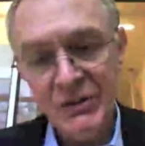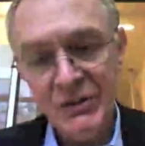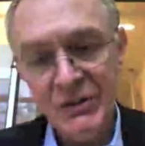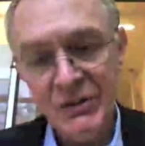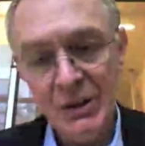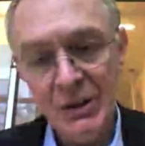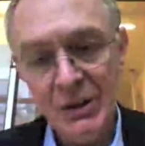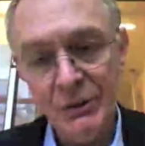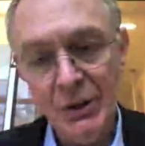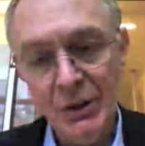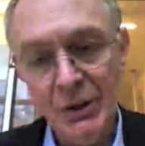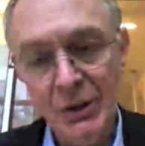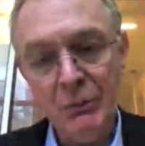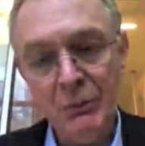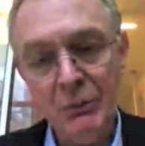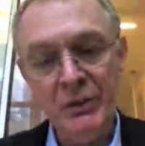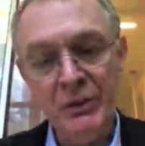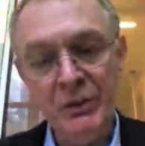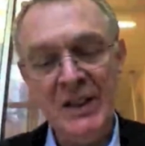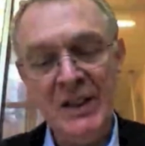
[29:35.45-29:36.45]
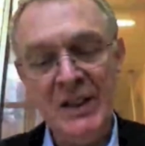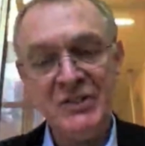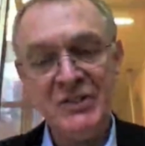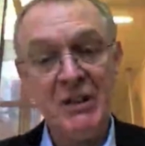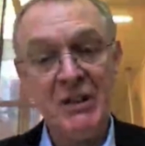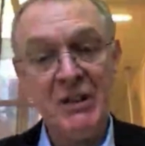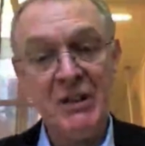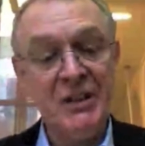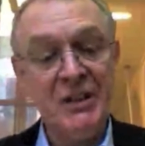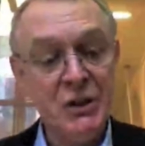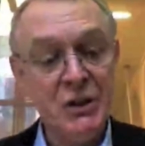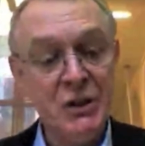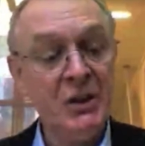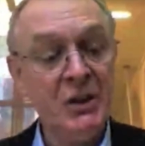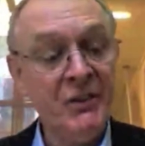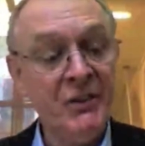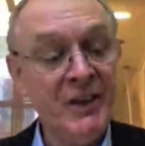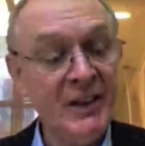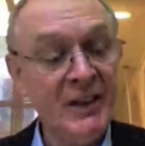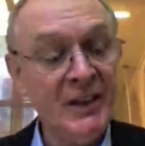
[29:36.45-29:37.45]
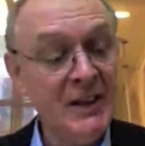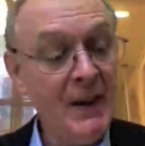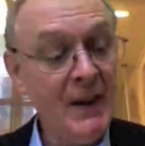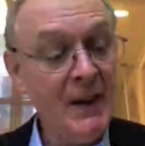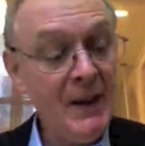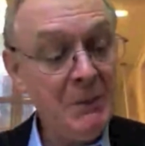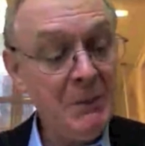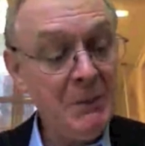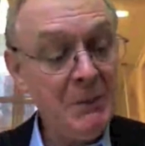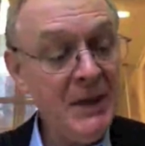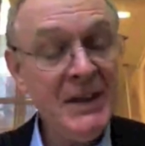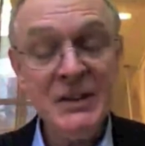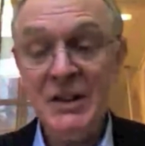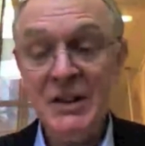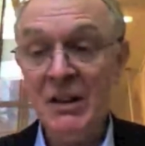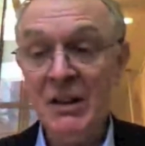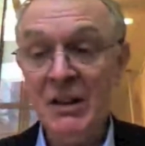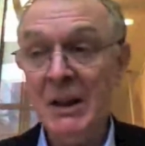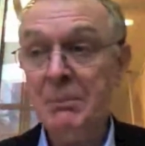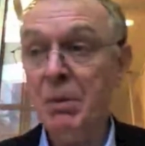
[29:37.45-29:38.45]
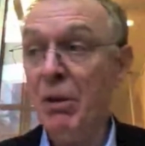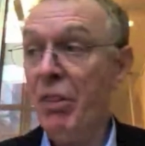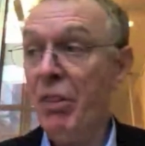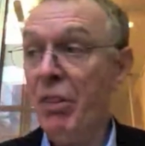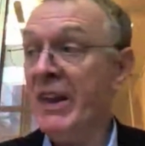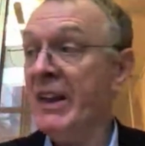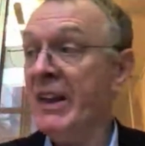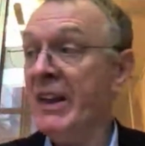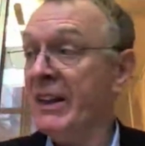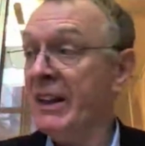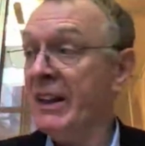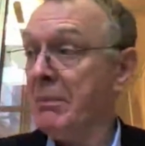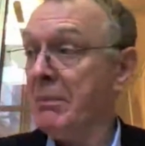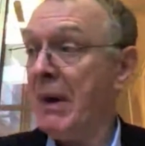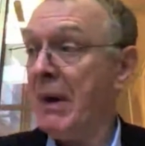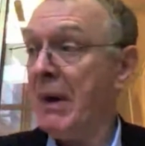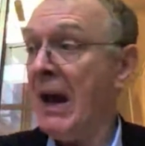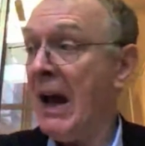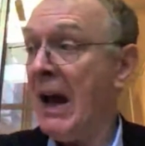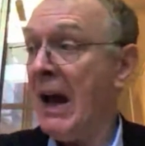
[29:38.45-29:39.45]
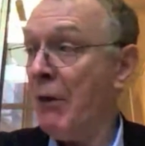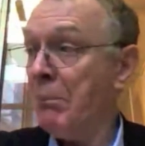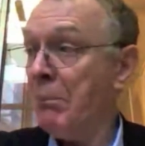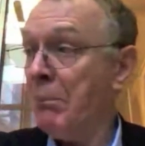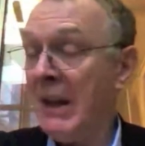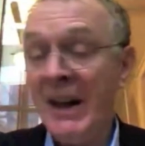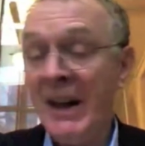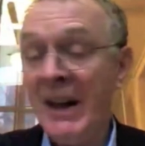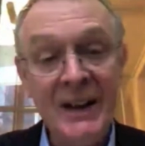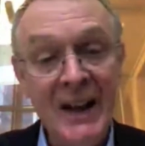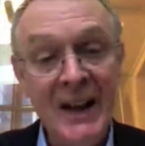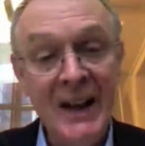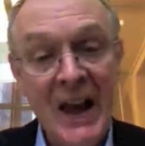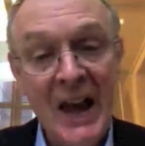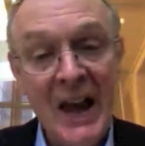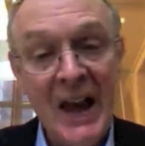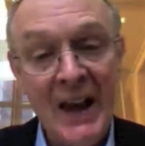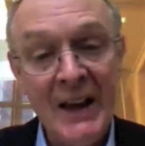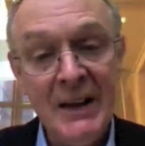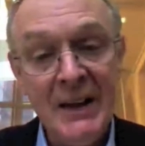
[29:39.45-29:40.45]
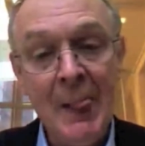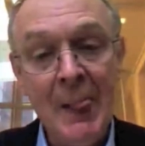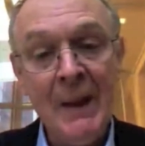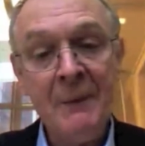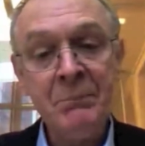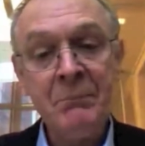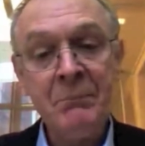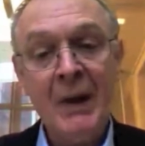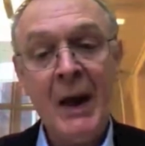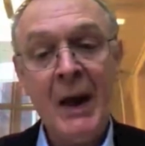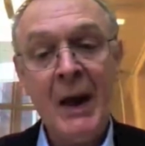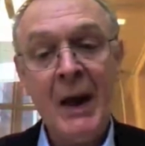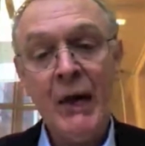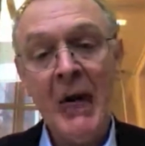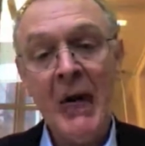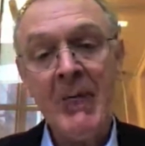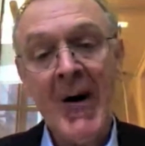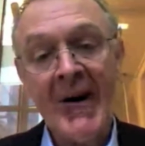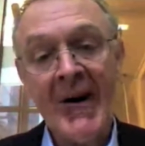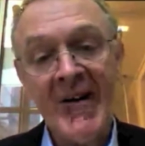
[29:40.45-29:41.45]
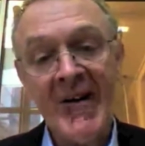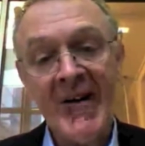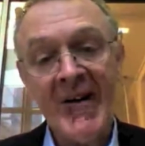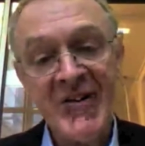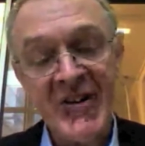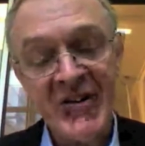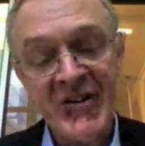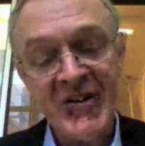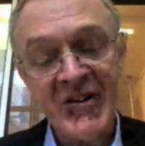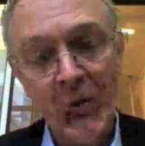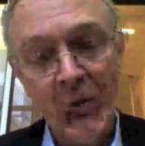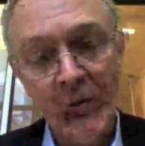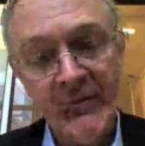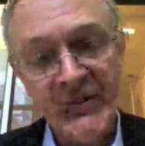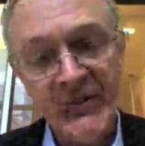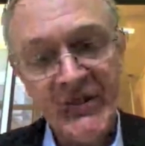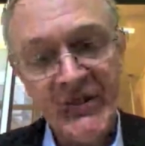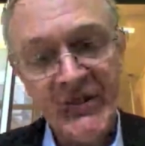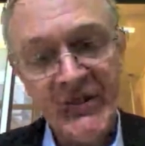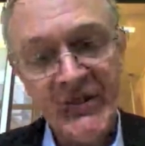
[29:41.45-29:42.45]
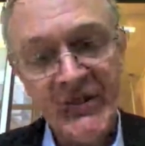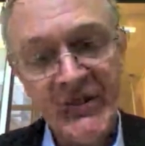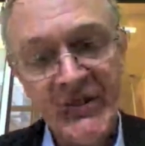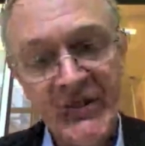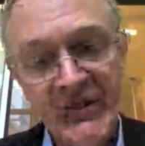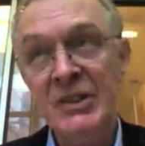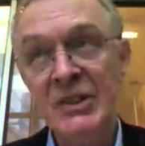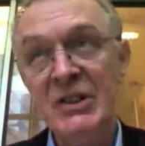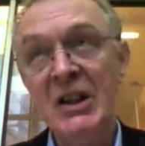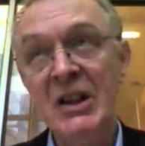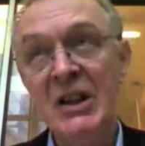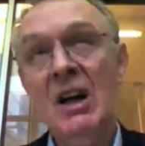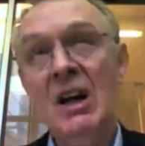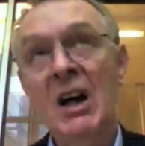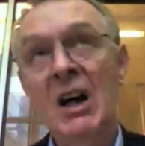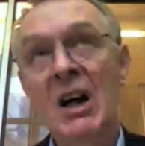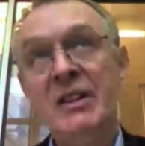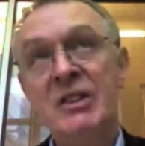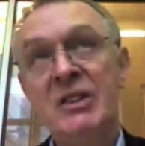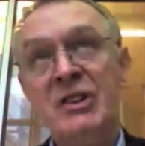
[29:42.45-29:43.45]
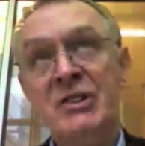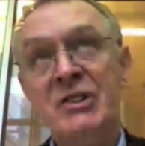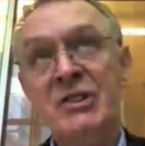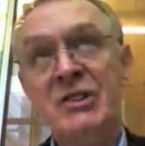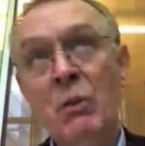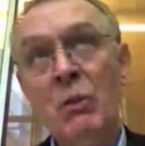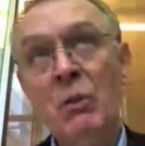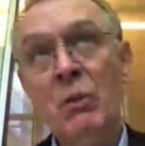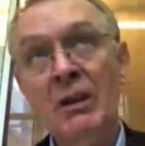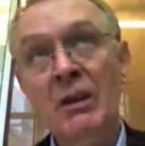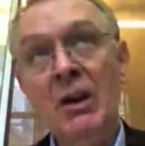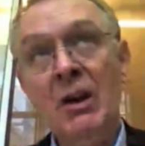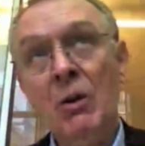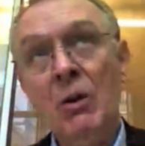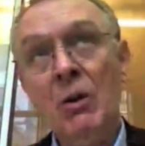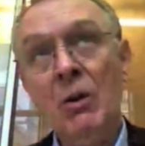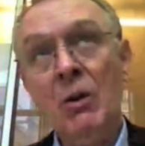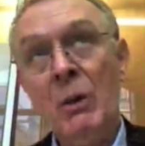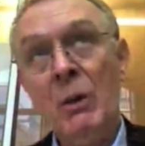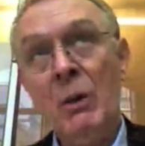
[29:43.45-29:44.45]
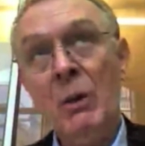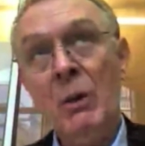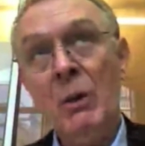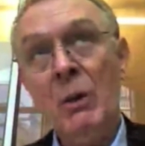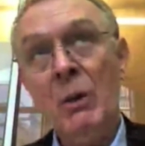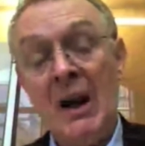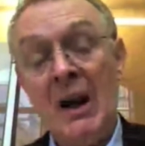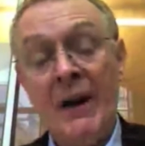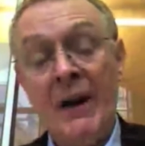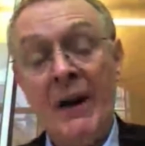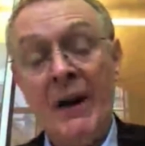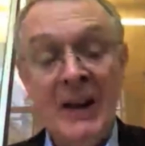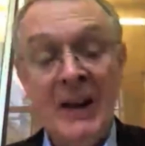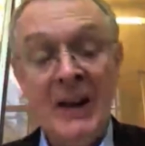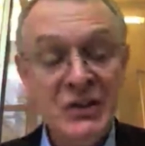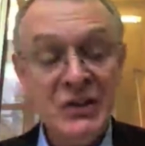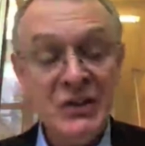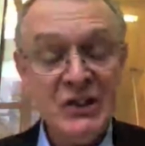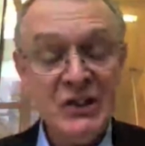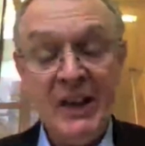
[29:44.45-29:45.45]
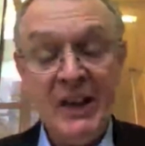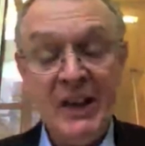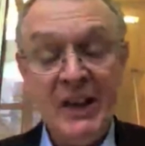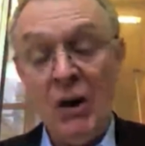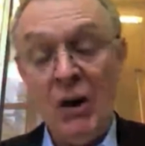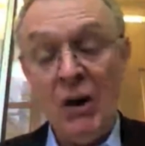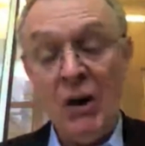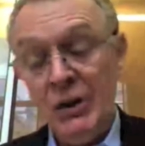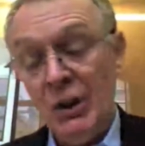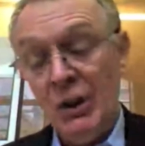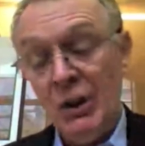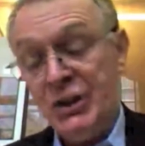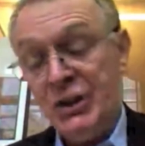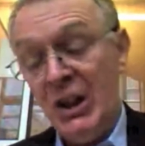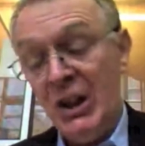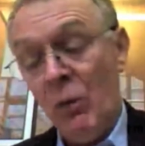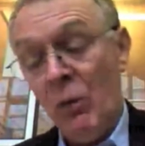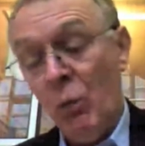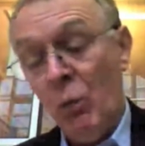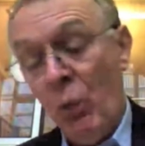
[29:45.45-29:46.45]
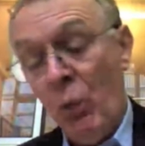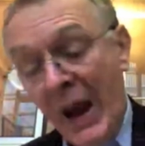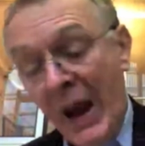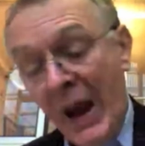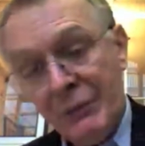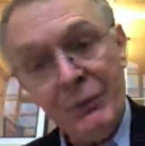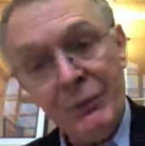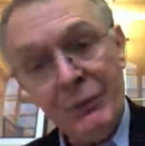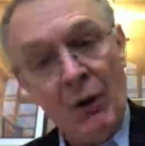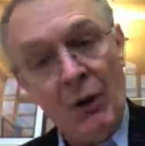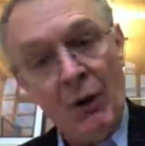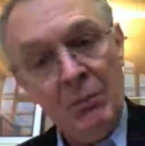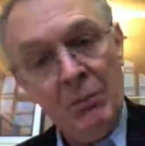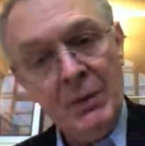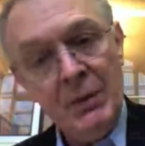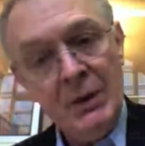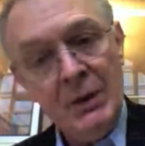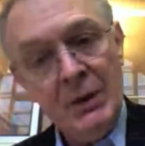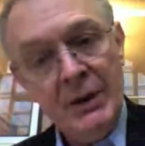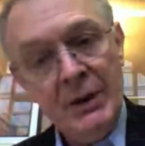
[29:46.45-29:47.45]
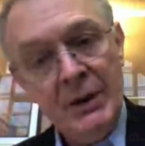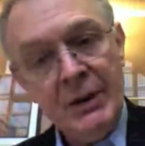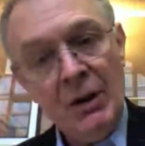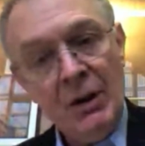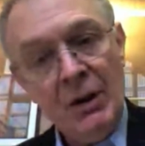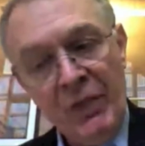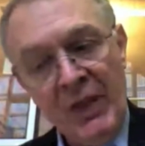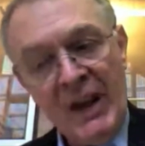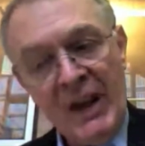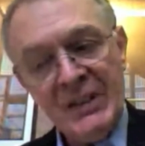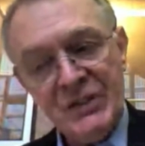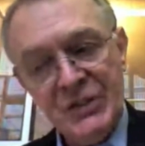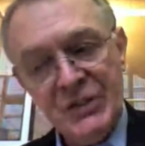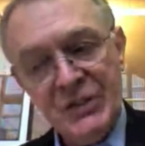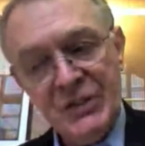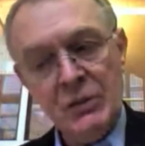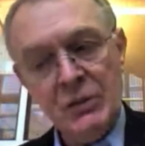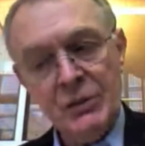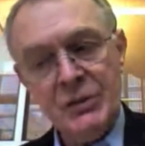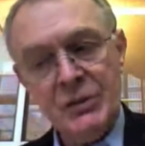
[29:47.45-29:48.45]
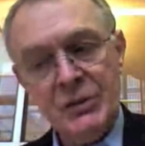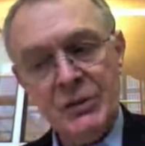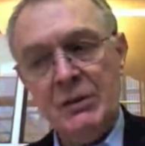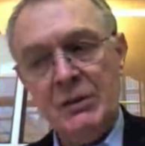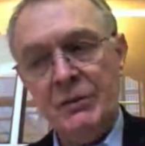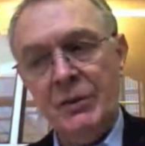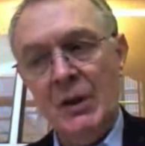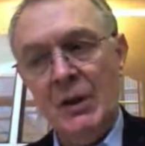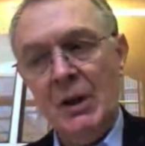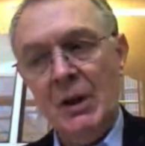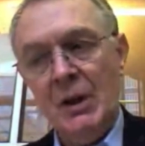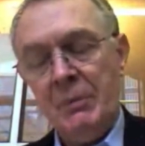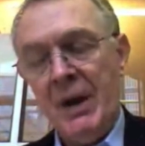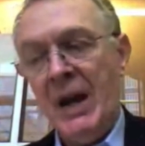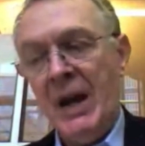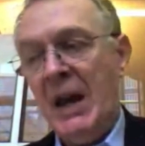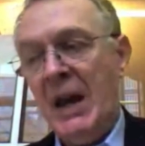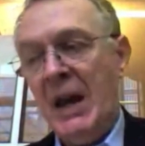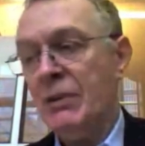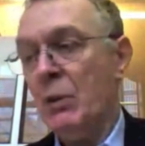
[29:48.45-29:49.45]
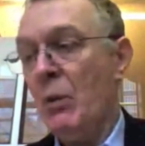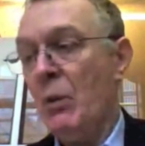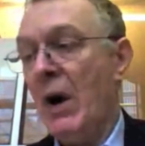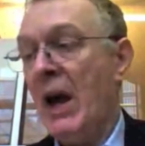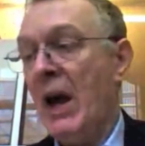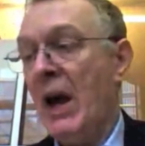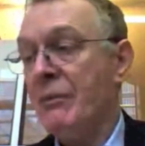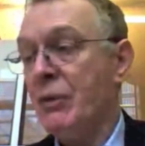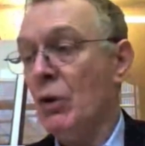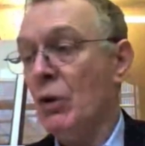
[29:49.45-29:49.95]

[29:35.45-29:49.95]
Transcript: And it wouldn't necessarily trigger it immediately, but thinking about how, planning ahead, how do we make the system more resilient, to say, well, we want to either legislate or nudge it away from, you know, that sort of behaviour where if you're